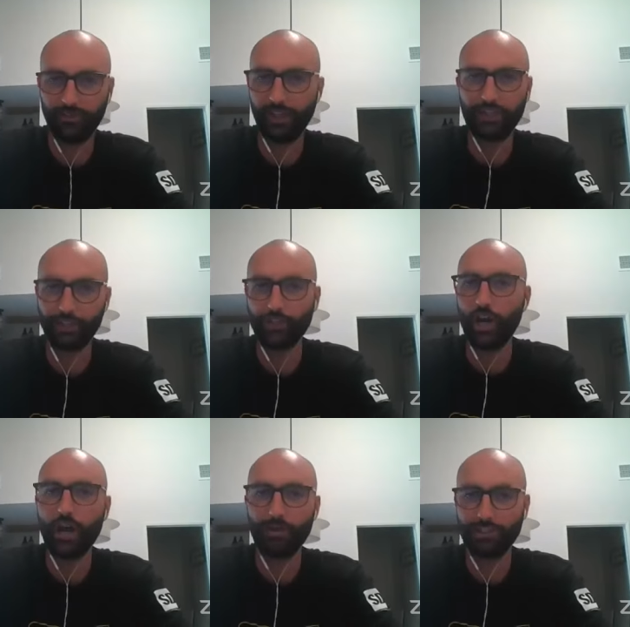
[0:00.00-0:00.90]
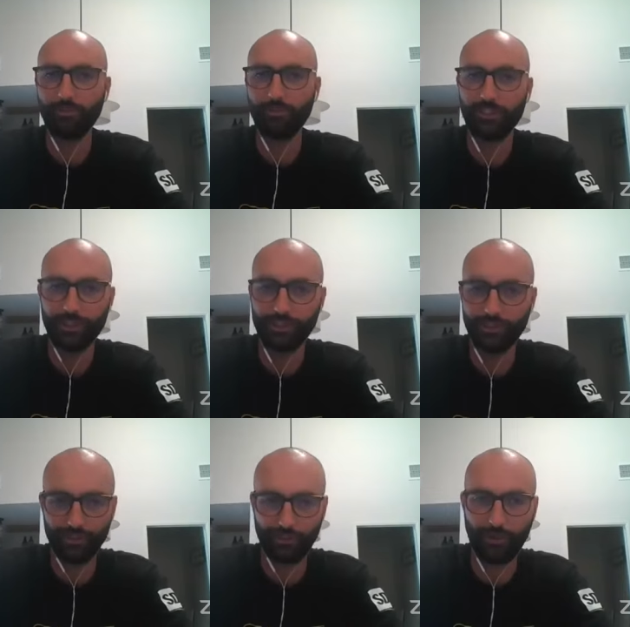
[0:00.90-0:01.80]
like your job at something
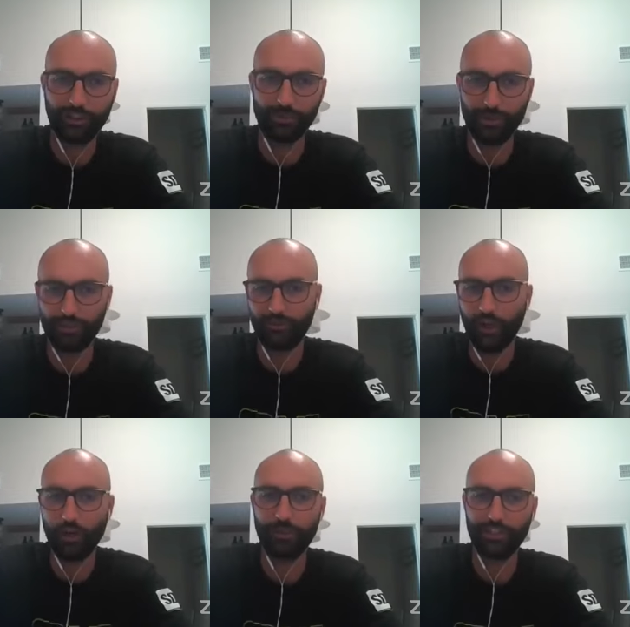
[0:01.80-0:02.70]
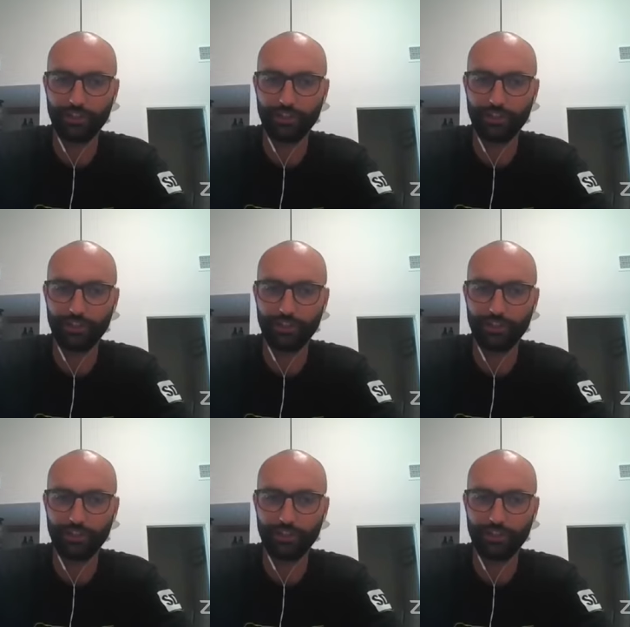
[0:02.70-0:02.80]
digital is director of business development.